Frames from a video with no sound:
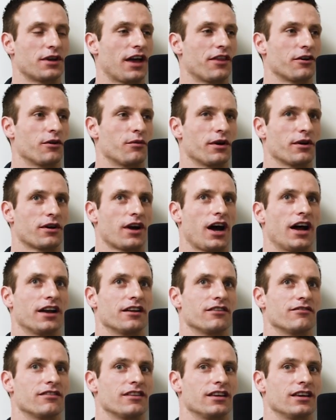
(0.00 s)
together, and we were
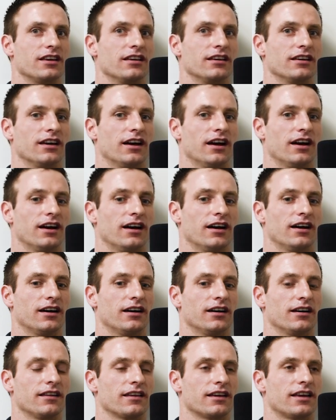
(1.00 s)
kind of the
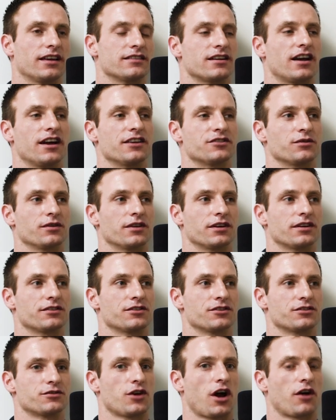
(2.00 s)
uh, the kids in high school
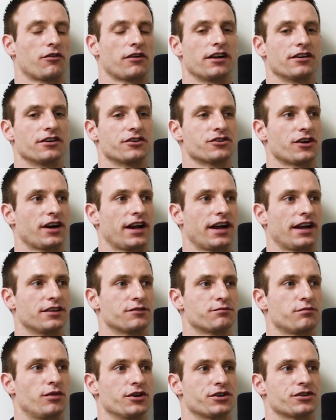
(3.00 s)
that just got right into
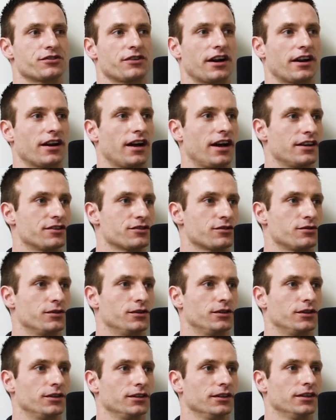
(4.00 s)
trades, pushed right out of high
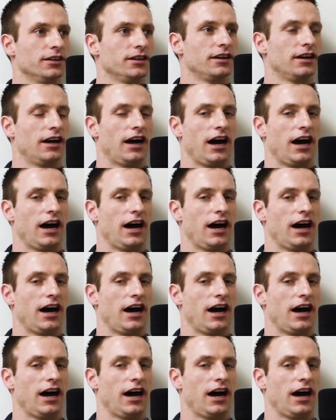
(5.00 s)
school.